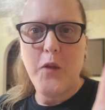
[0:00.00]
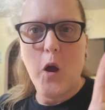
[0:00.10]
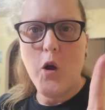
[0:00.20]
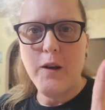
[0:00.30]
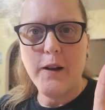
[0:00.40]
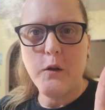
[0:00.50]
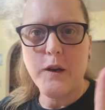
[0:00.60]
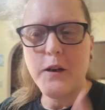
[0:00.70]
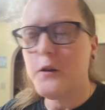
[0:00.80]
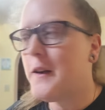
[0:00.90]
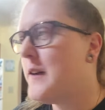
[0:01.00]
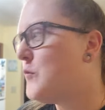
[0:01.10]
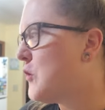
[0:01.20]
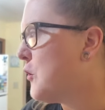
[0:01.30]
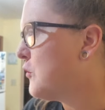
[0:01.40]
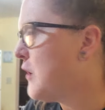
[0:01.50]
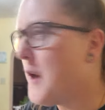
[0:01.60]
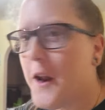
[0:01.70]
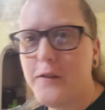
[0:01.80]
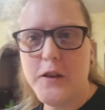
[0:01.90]
All right, all right, all right. So 10
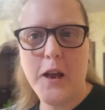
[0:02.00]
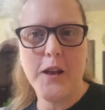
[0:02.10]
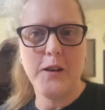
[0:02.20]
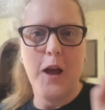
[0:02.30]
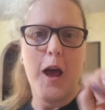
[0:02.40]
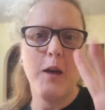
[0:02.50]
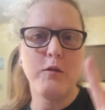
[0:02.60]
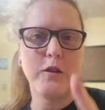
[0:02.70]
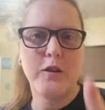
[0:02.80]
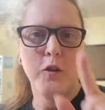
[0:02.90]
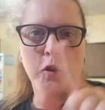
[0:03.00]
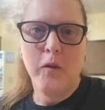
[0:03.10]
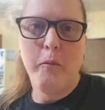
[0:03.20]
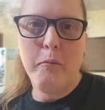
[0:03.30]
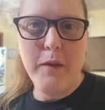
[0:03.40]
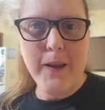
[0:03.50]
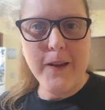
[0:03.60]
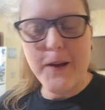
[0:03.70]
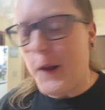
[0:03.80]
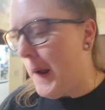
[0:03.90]
out of 10, I would make it
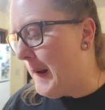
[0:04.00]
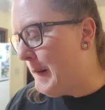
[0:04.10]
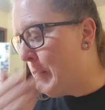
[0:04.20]
again.